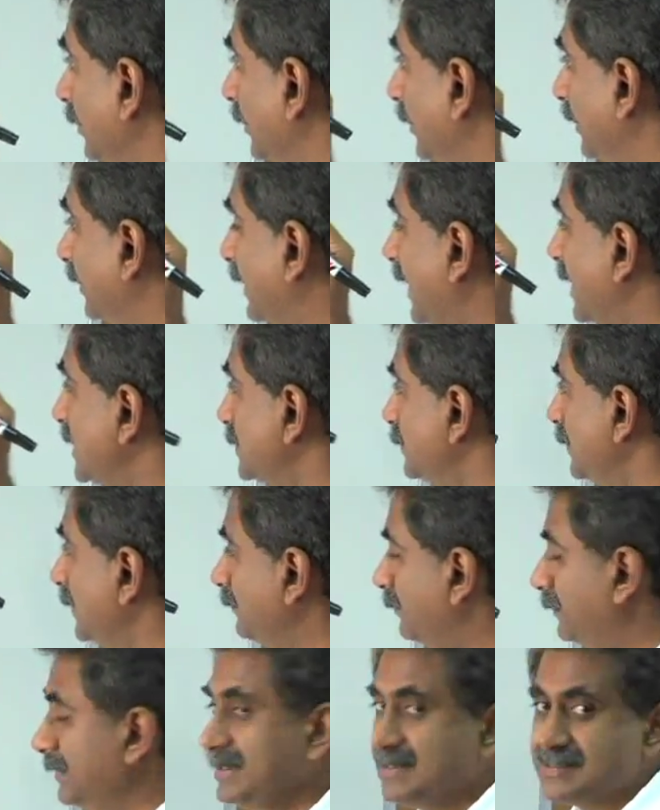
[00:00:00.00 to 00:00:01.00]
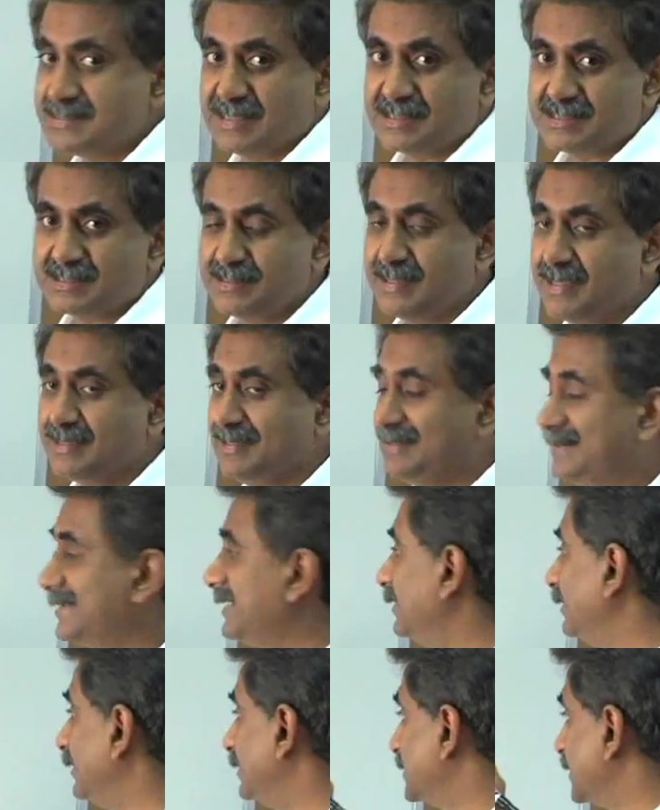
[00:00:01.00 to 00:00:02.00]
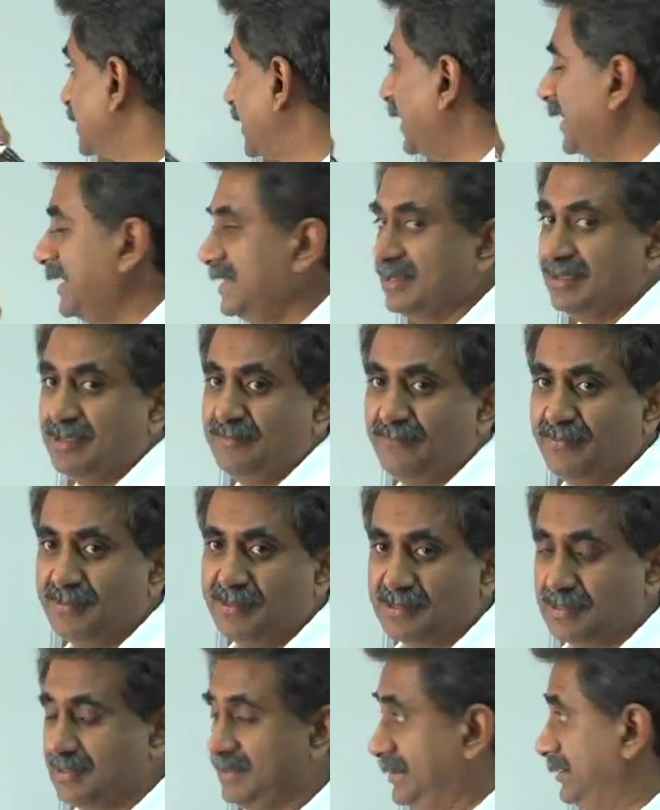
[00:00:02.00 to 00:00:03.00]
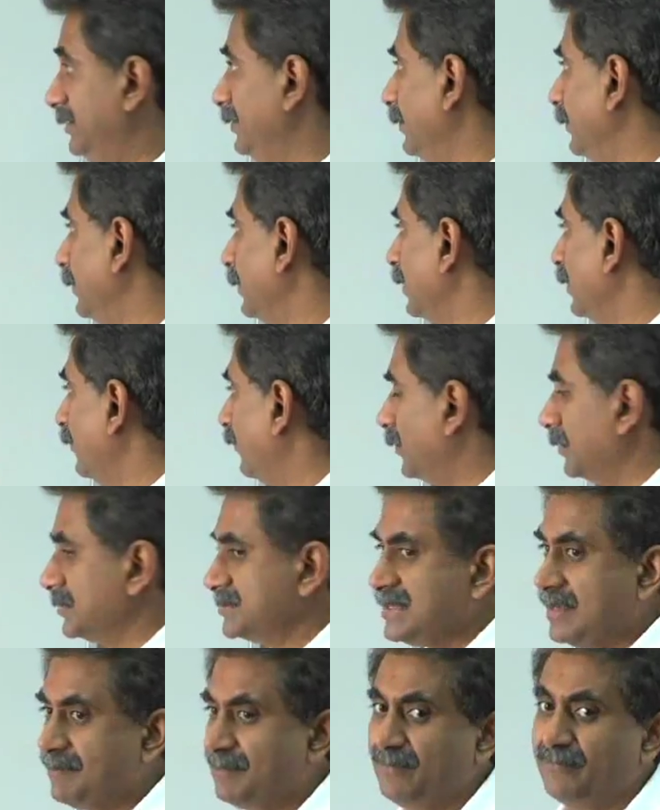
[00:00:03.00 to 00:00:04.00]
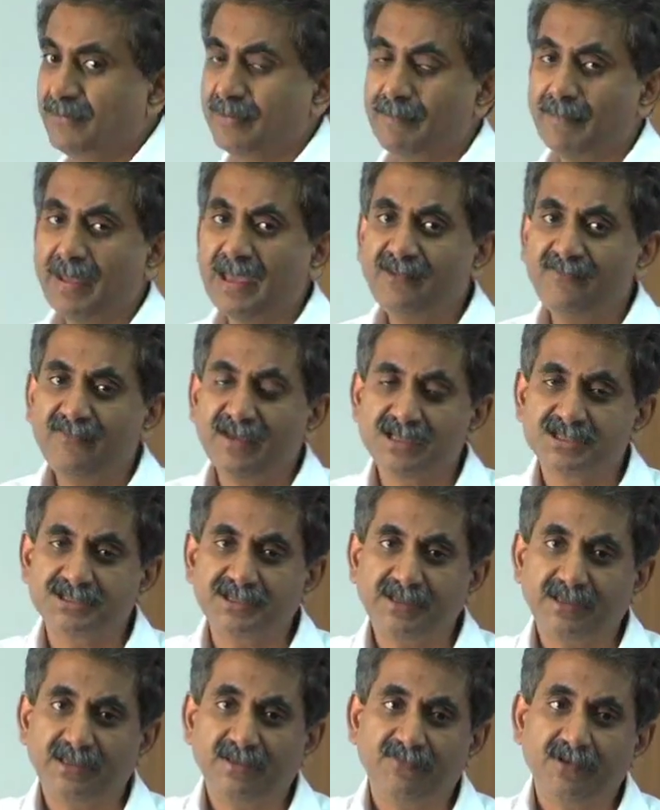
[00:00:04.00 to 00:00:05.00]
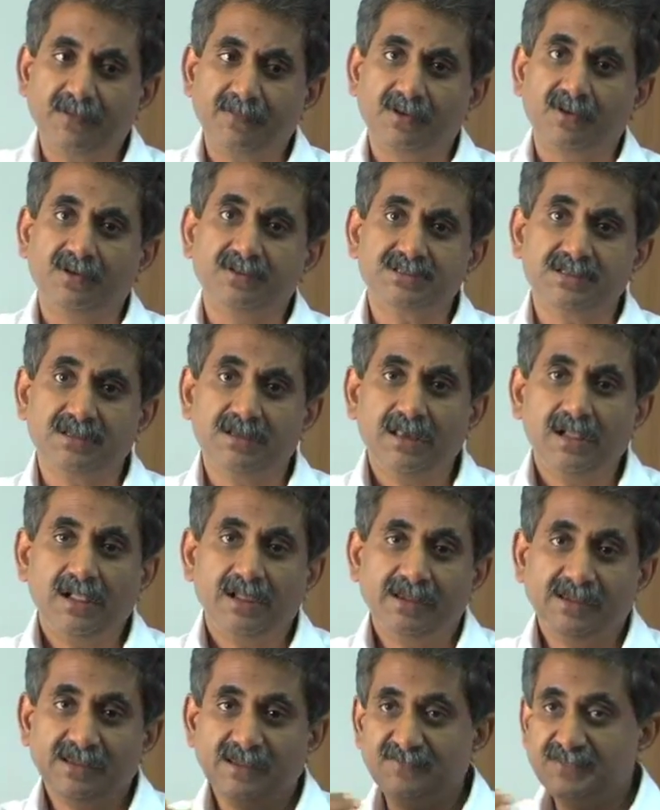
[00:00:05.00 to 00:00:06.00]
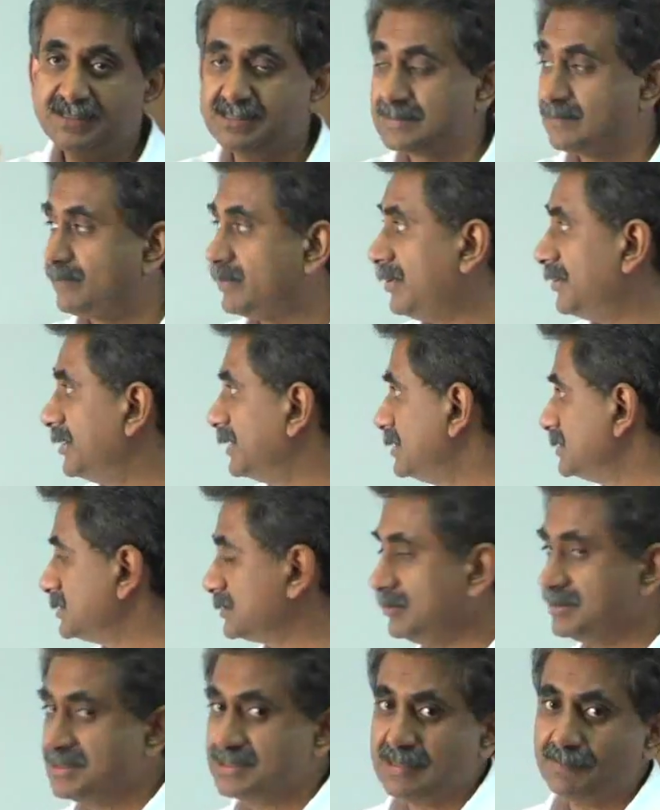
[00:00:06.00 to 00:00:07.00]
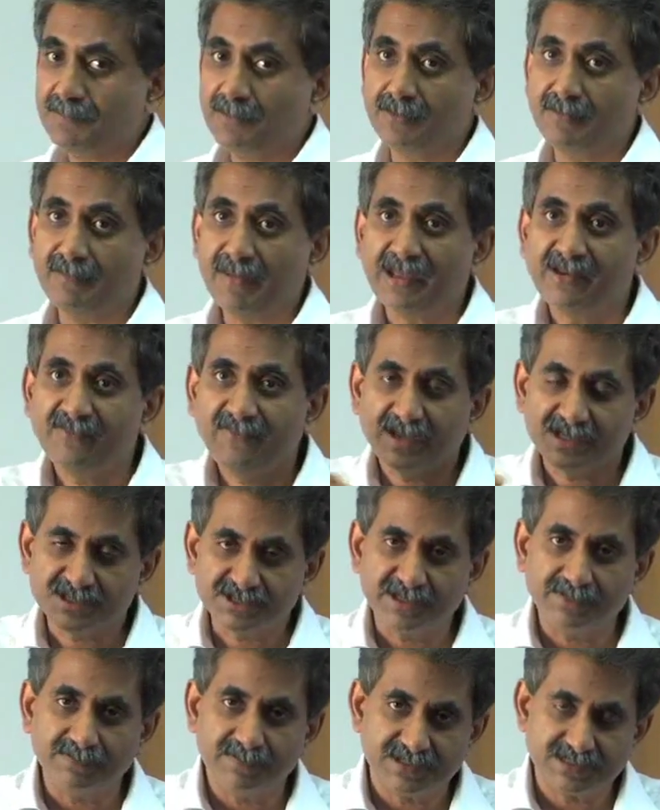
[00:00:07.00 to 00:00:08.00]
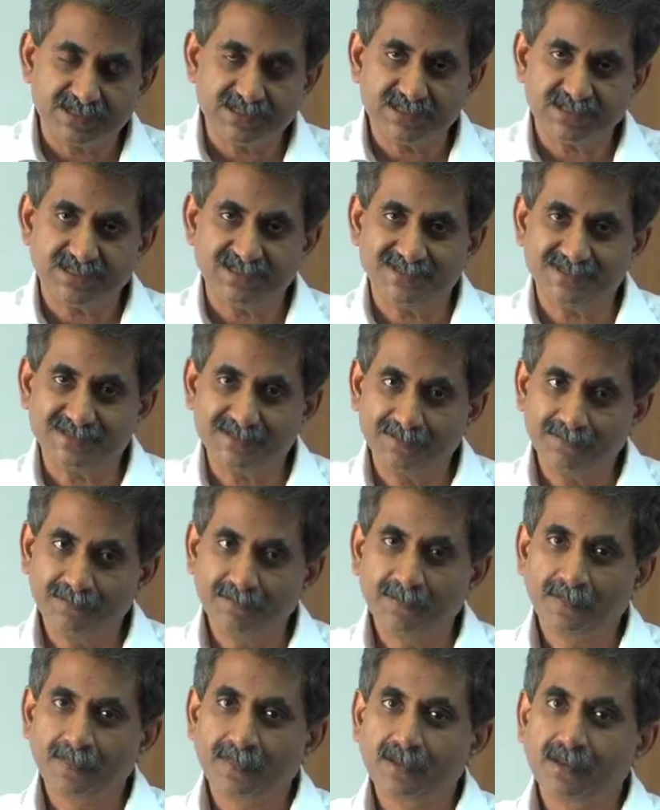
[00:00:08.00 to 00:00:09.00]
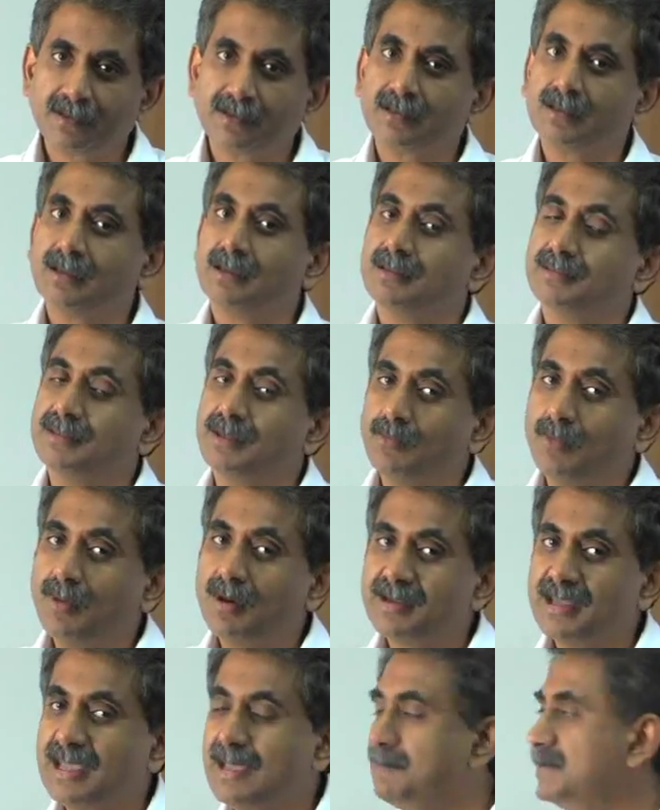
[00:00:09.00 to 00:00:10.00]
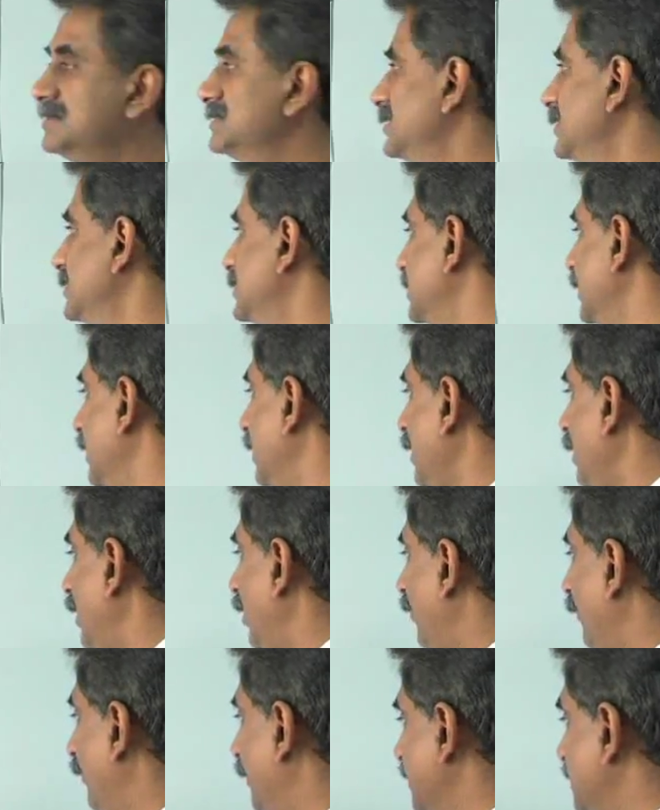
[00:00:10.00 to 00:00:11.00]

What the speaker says: it has to be built such that it can scale infinitely. For example, for manufacturing, if this product is going to support manufacturing businesses, then what happens is, for